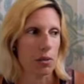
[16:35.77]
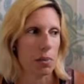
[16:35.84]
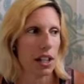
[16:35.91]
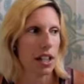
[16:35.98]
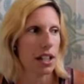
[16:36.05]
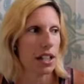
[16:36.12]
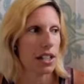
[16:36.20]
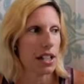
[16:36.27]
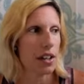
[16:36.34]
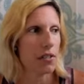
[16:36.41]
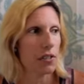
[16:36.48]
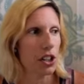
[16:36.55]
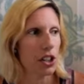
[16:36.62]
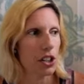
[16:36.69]
because I
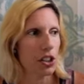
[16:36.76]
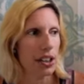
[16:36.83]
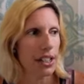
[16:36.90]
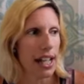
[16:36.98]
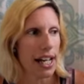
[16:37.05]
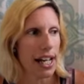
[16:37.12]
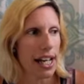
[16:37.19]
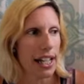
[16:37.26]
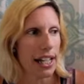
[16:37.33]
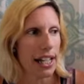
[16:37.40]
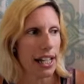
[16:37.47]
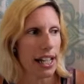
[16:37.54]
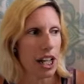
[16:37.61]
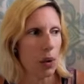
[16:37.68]
feel
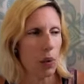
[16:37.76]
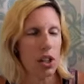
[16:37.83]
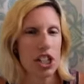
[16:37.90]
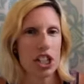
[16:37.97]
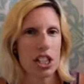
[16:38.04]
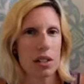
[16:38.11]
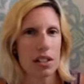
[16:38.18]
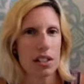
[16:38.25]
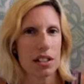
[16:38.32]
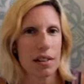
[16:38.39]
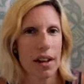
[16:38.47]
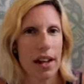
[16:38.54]
like it would just,